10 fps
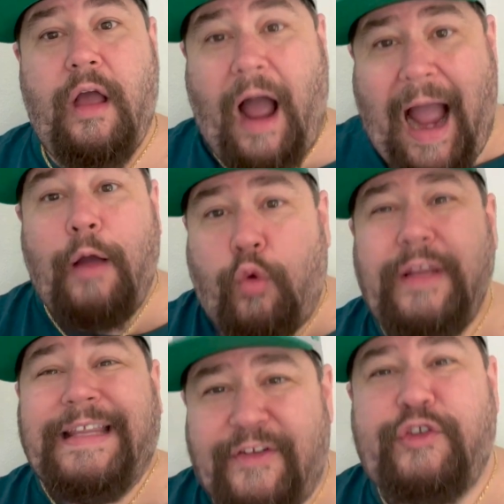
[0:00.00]
I
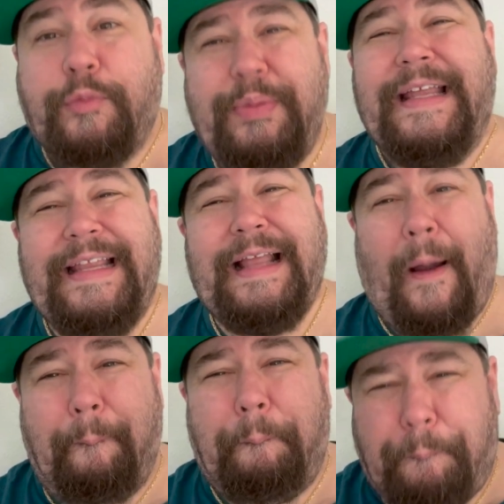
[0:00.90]
want this to be
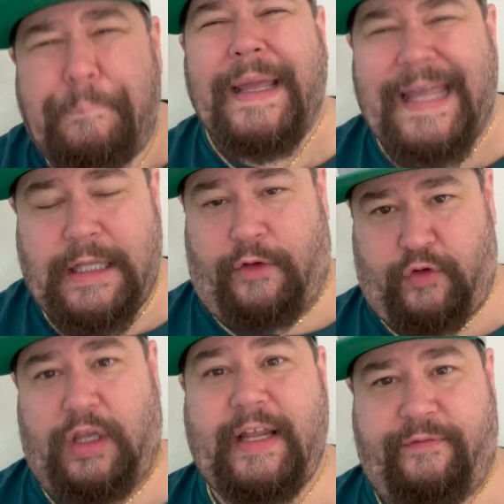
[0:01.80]
a beating of a
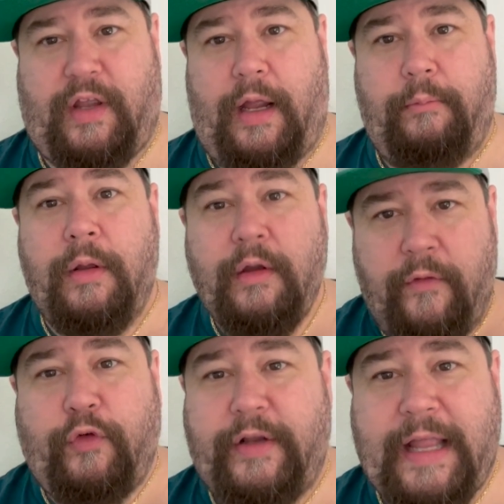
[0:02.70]
lifetime
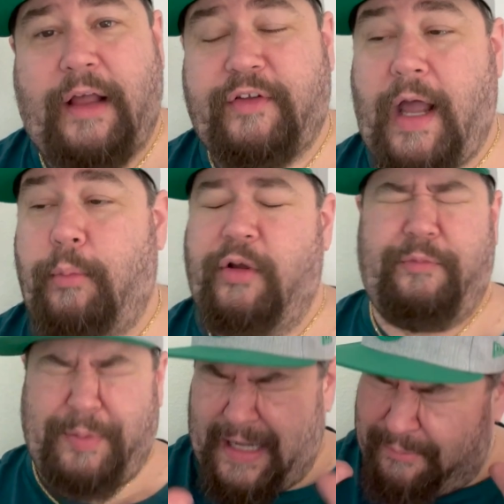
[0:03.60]
for the Dallas Cowboys.
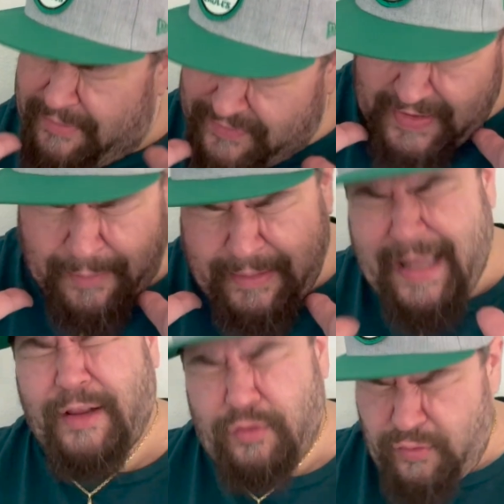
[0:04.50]
But I'm see, I'm
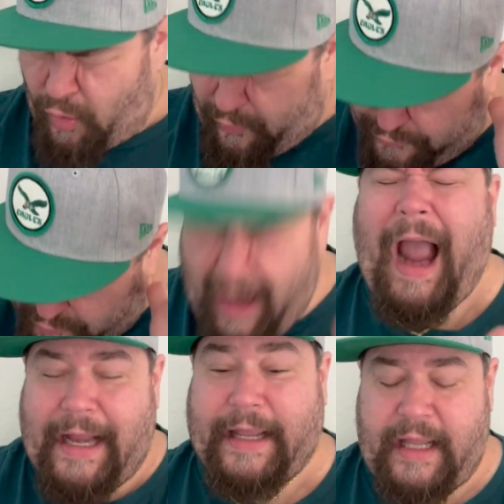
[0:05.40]
getting off
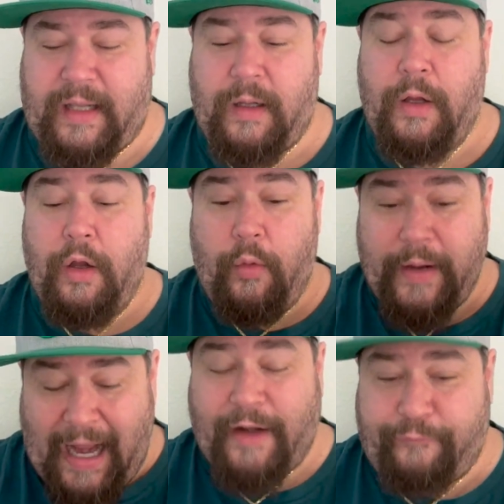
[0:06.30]
track again. We
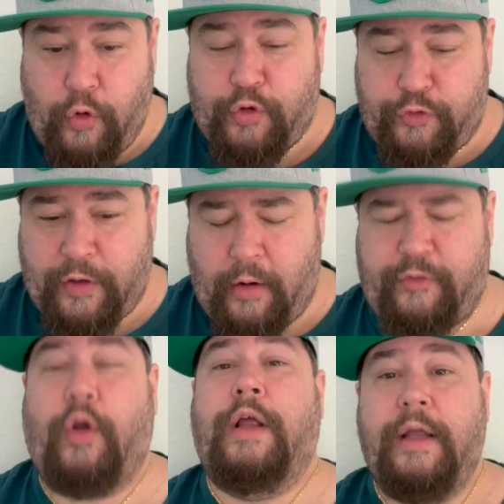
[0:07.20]
got to focus on Arizona.